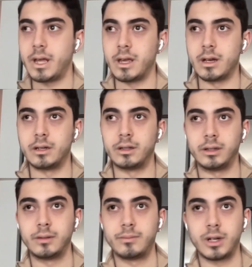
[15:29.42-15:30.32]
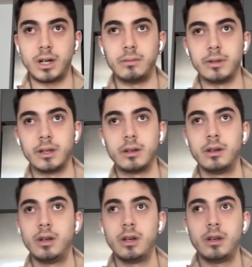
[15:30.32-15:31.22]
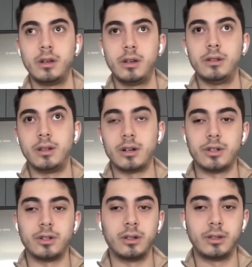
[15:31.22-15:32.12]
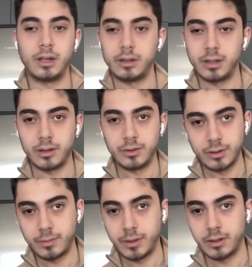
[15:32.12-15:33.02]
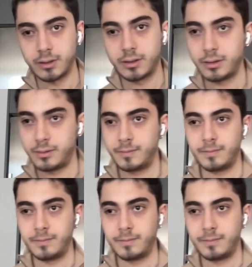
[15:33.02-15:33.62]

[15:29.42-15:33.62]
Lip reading: and probably larger than 10,000 because